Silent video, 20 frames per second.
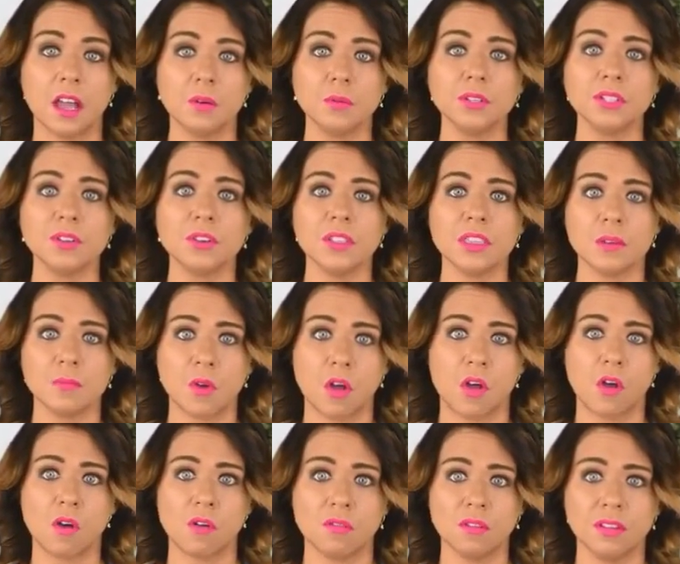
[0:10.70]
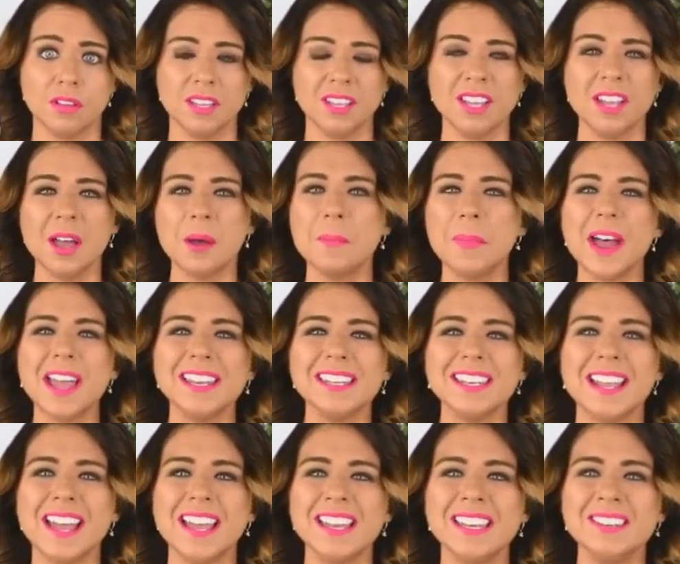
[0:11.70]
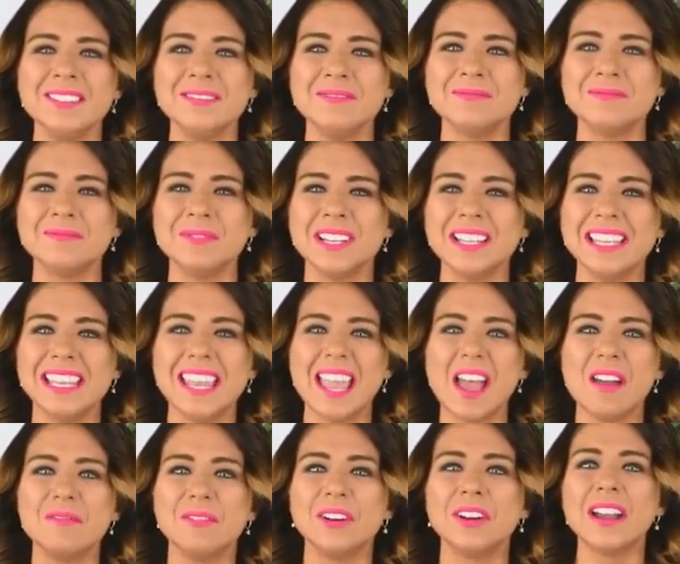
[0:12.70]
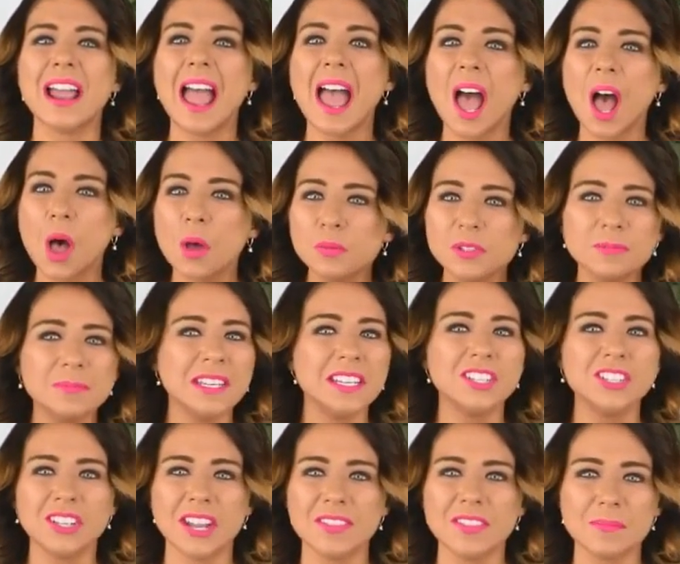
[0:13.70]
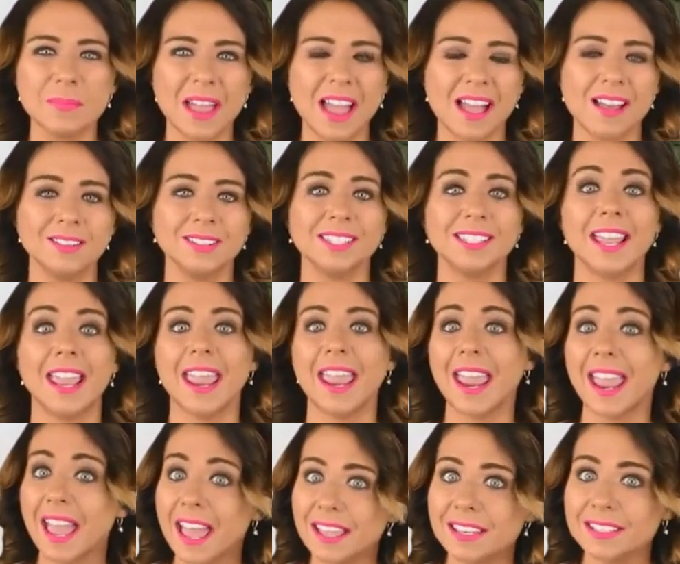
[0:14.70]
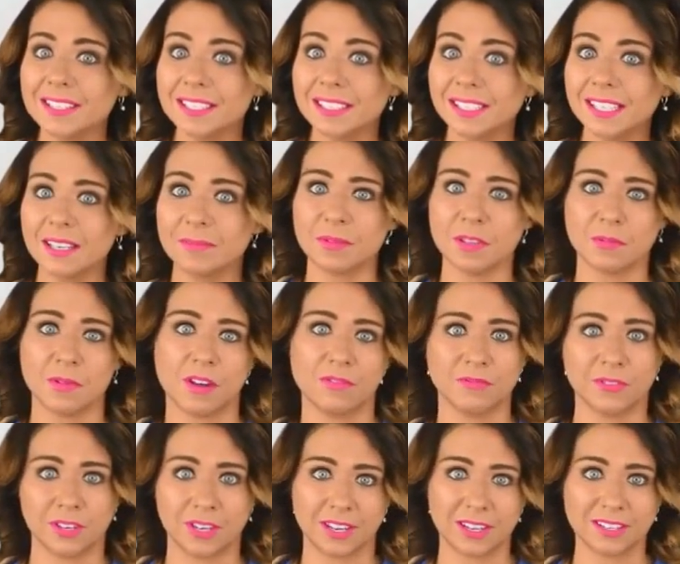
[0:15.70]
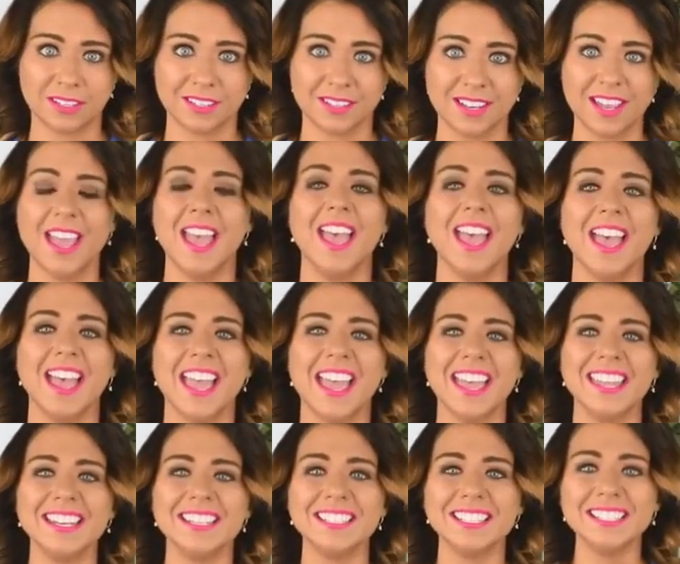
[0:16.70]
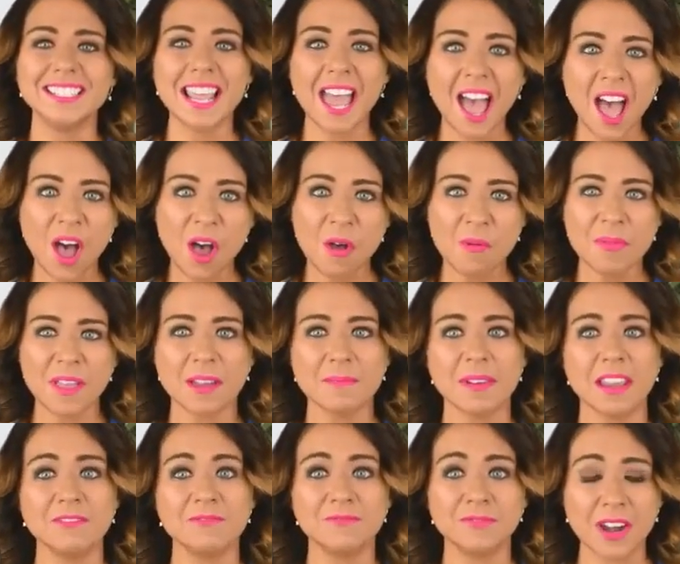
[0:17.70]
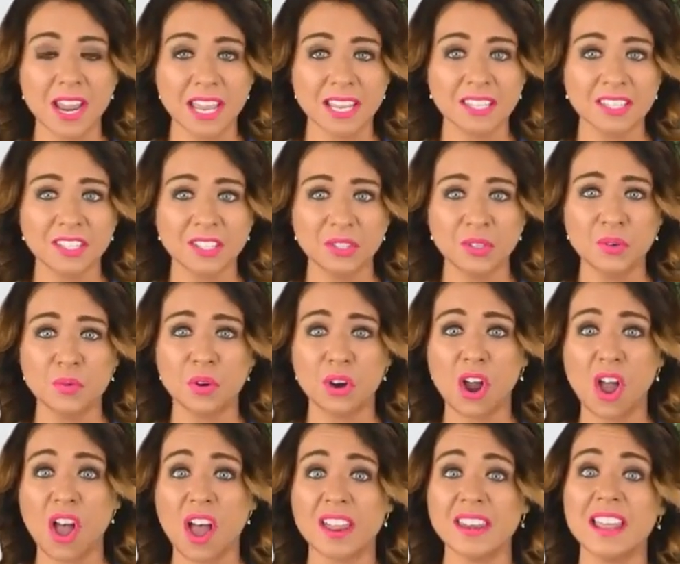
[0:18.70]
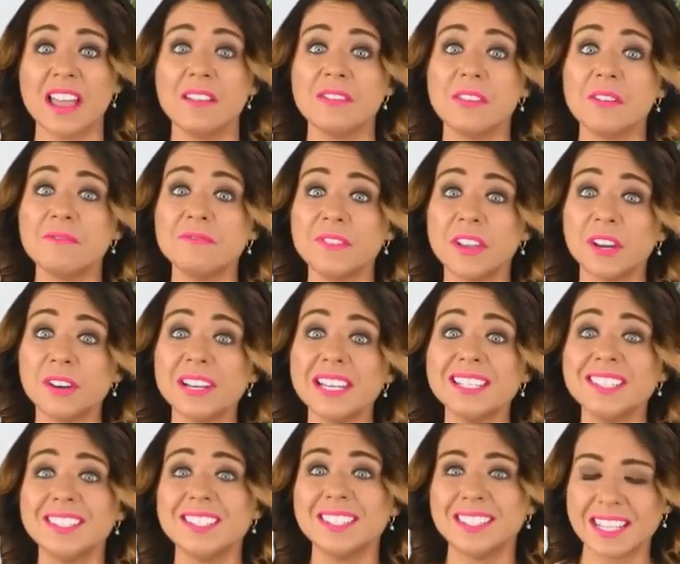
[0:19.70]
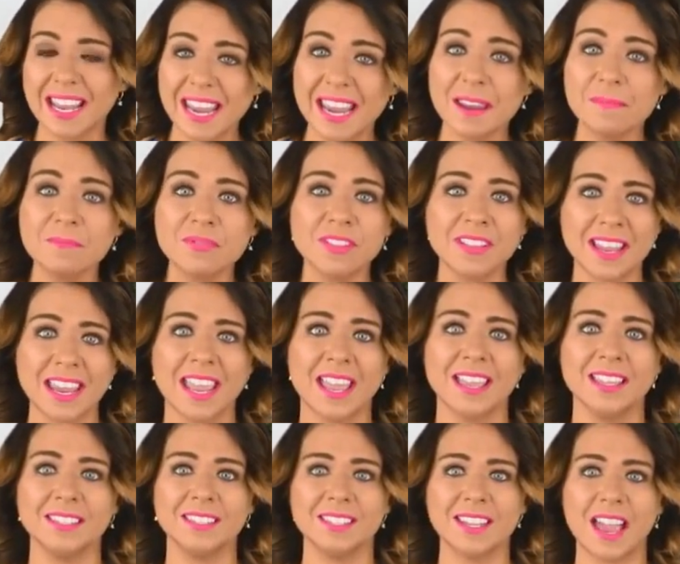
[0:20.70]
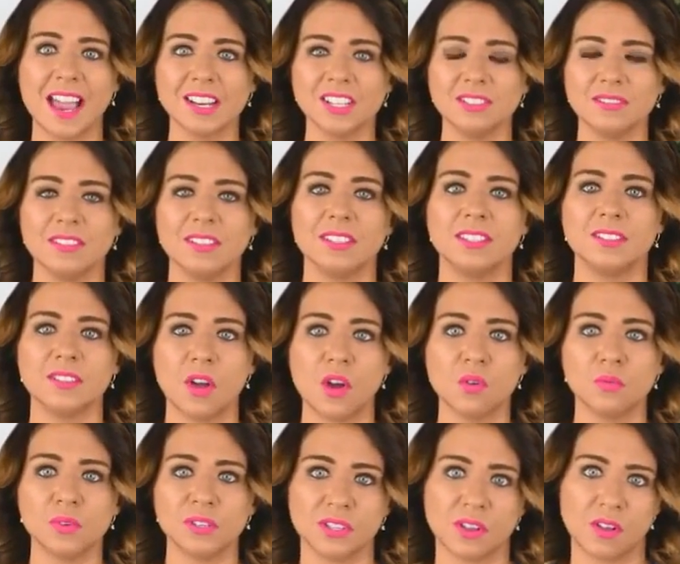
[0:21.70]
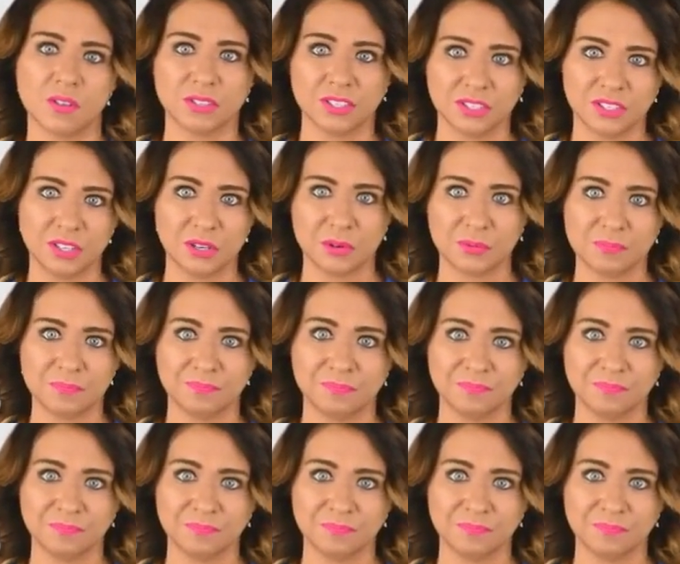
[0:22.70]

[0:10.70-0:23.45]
I was on them all. But none really ever helped me shed the pounds and keep them off for good. And it didn't help that my friends who were on the very same plans actually saw results too.